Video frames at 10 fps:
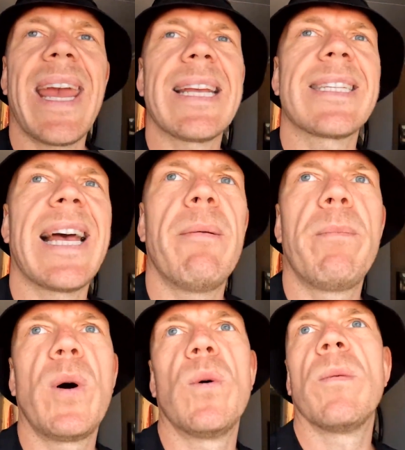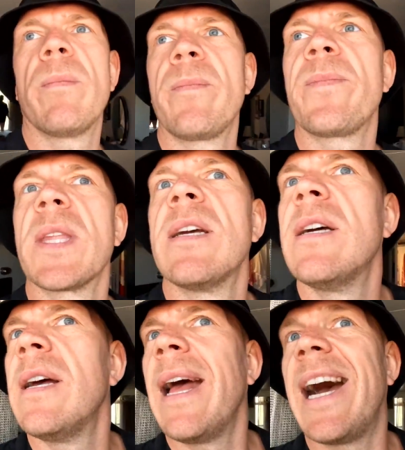Istanbul.
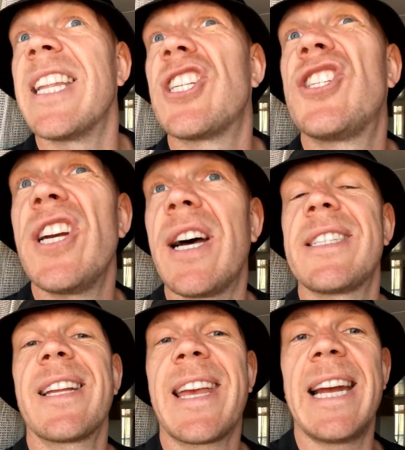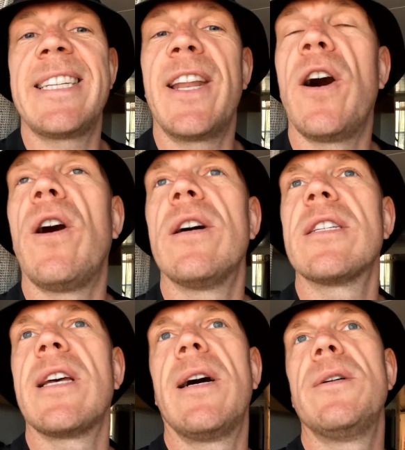And it's just getting hot,
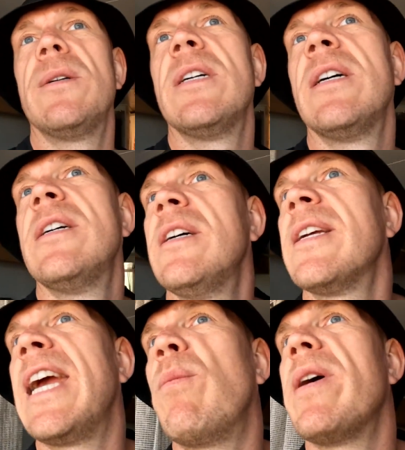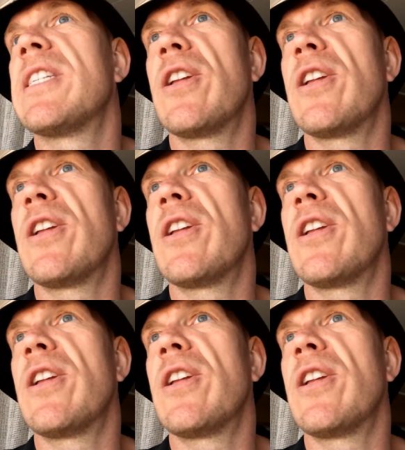so yeah, weather's